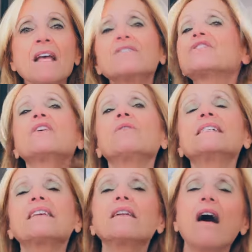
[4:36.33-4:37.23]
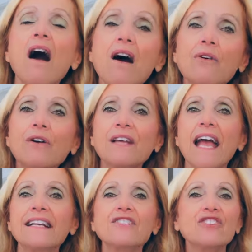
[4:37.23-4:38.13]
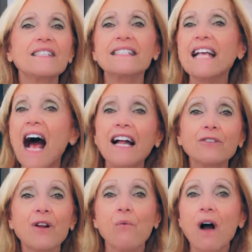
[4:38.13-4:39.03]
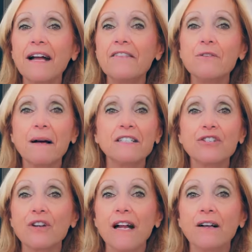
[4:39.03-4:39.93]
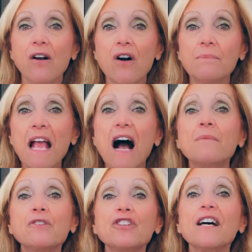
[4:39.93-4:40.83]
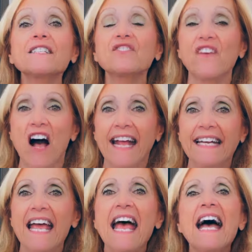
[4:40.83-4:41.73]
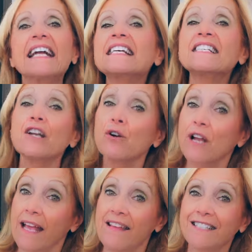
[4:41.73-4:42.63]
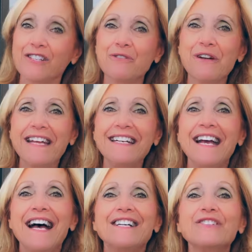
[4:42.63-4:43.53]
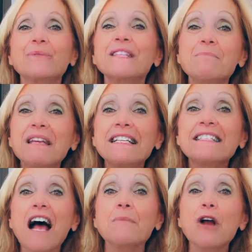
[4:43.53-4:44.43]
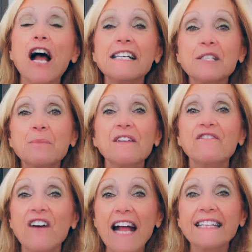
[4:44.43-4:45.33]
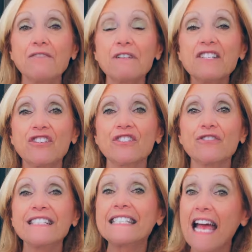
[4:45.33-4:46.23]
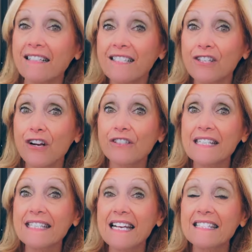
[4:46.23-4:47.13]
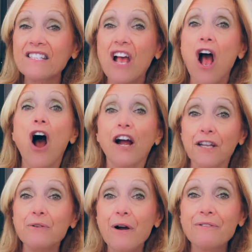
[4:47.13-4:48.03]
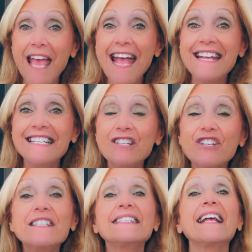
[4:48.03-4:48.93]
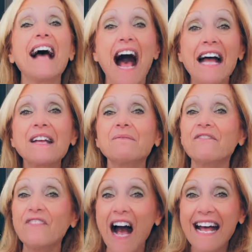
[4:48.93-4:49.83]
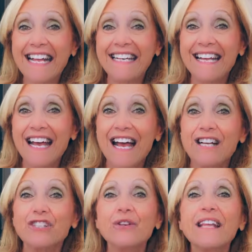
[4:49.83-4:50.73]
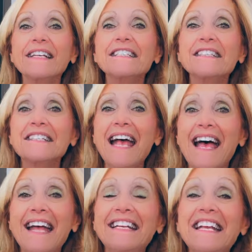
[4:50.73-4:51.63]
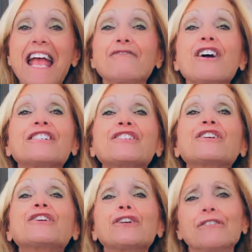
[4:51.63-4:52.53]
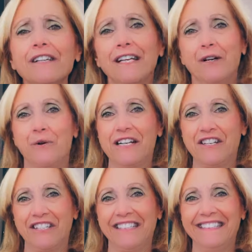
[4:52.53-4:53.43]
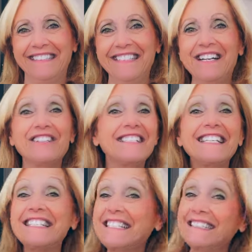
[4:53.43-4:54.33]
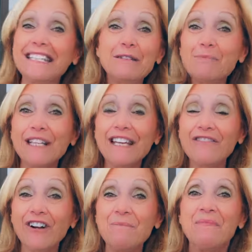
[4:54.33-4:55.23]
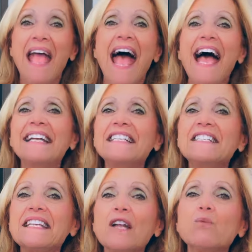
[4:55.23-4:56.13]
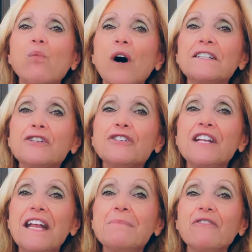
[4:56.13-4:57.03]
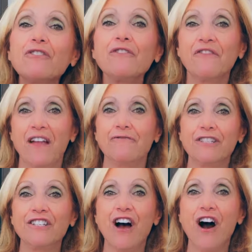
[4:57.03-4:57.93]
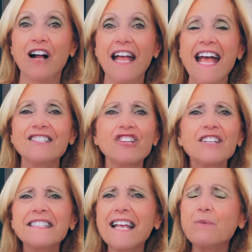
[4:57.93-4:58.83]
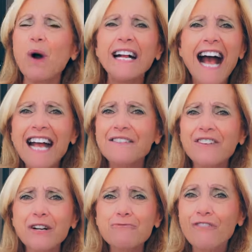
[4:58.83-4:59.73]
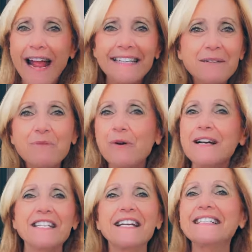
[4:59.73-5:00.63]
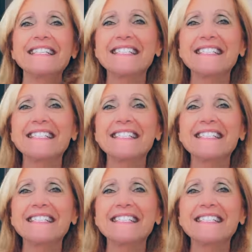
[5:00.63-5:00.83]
So I said, oh, okay. And she says, I don't know why everybody's trying to call me. I'm just fine. And I said, okay, that's great. So in the meantime, her husband finally reaches her and texts her and says, are you okay? And she said, I am fine. So then he said, he gave her a security question, you know, because he still didn't believe her. And he said, what is the name of your favorite dog? And she said, what kind of a random question is